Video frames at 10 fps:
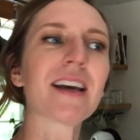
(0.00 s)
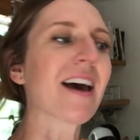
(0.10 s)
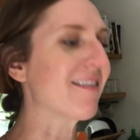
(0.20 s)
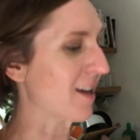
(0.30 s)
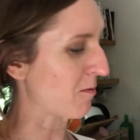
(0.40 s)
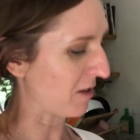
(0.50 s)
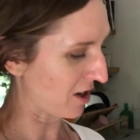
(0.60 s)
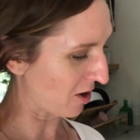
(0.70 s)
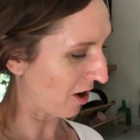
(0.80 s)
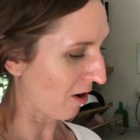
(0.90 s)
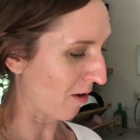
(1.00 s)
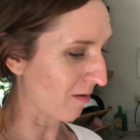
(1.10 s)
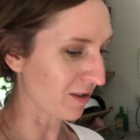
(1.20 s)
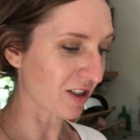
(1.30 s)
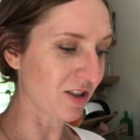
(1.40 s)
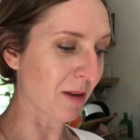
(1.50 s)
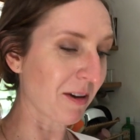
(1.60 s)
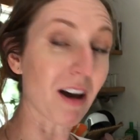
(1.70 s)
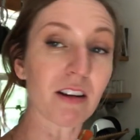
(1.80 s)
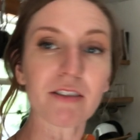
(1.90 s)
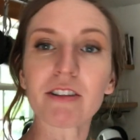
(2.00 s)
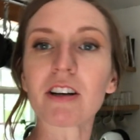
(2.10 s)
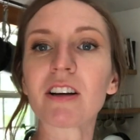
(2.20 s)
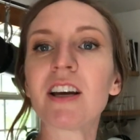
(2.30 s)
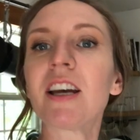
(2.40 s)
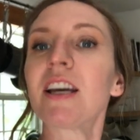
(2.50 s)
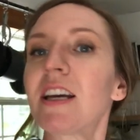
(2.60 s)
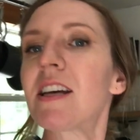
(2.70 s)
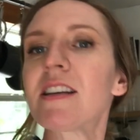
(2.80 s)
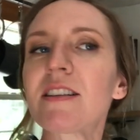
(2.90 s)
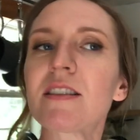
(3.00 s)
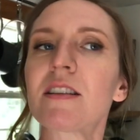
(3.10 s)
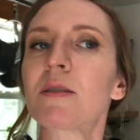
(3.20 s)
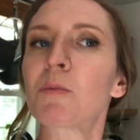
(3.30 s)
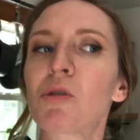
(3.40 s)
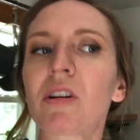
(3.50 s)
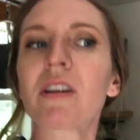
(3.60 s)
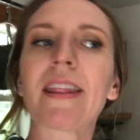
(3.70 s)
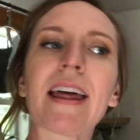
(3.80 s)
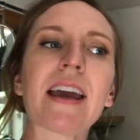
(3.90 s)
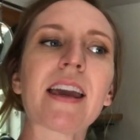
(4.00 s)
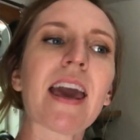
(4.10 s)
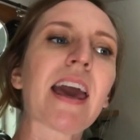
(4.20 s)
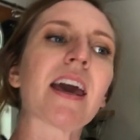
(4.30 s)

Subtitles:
And then when you go to Jamie Oliver, his is more like